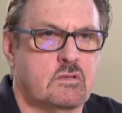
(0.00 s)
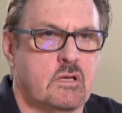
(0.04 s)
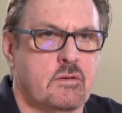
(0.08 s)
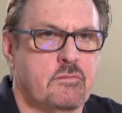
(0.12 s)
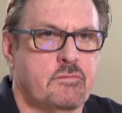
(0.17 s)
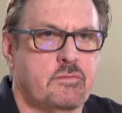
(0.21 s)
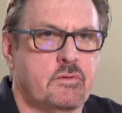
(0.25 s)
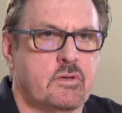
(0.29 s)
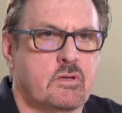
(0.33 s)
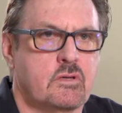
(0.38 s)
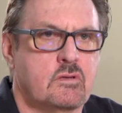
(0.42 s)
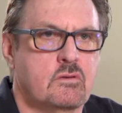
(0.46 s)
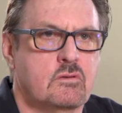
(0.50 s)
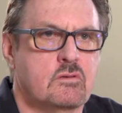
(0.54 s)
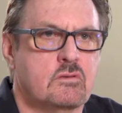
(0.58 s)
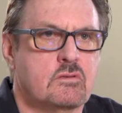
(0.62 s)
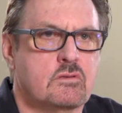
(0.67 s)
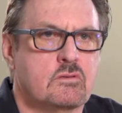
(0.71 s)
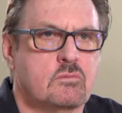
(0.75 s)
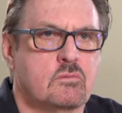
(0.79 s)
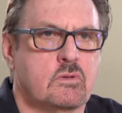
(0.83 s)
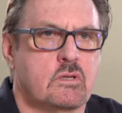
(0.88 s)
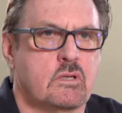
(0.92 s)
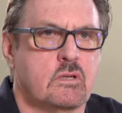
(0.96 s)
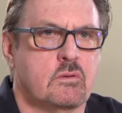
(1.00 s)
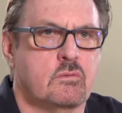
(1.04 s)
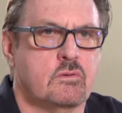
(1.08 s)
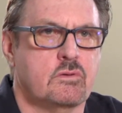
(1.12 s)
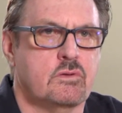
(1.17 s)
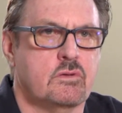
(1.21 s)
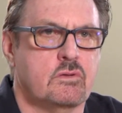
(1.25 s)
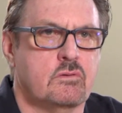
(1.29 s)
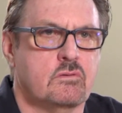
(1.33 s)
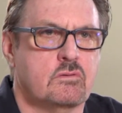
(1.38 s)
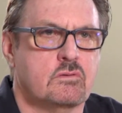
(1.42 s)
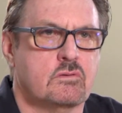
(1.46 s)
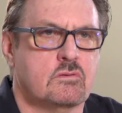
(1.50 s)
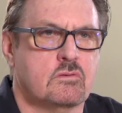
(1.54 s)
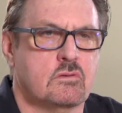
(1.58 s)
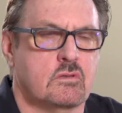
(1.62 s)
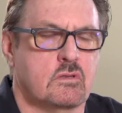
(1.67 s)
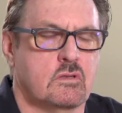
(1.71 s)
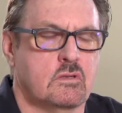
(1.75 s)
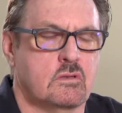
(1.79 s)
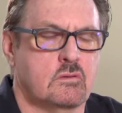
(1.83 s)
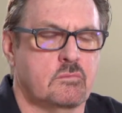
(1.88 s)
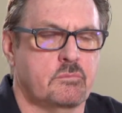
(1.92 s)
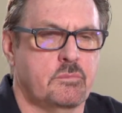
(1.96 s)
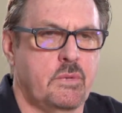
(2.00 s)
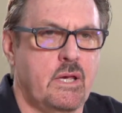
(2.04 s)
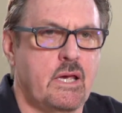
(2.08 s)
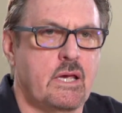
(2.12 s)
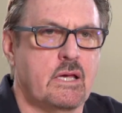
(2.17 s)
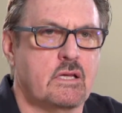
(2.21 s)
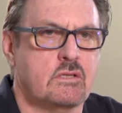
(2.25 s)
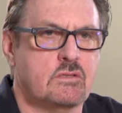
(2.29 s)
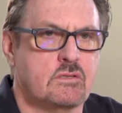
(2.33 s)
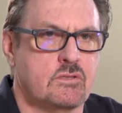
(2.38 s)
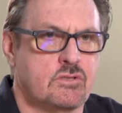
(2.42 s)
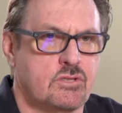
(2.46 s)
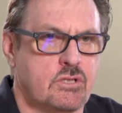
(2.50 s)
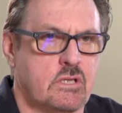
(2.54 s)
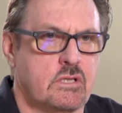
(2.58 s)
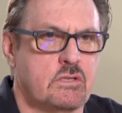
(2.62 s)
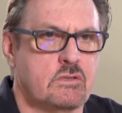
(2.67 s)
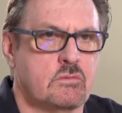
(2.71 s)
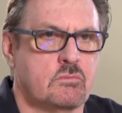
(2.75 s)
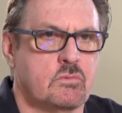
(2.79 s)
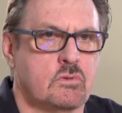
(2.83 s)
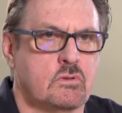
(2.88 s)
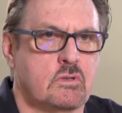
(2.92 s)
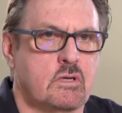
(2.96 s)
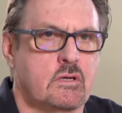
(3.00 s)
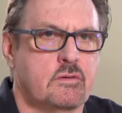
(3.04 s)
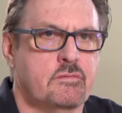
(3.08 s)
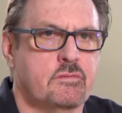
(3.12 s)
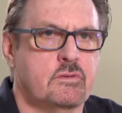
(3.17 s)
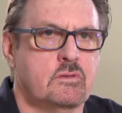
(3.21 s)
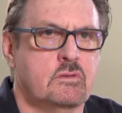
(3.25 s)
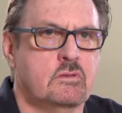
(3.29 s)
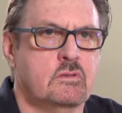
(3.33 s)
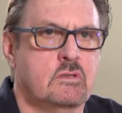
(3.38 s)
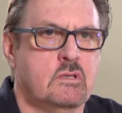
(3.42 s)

type vehicles where they would use pads and change them more often.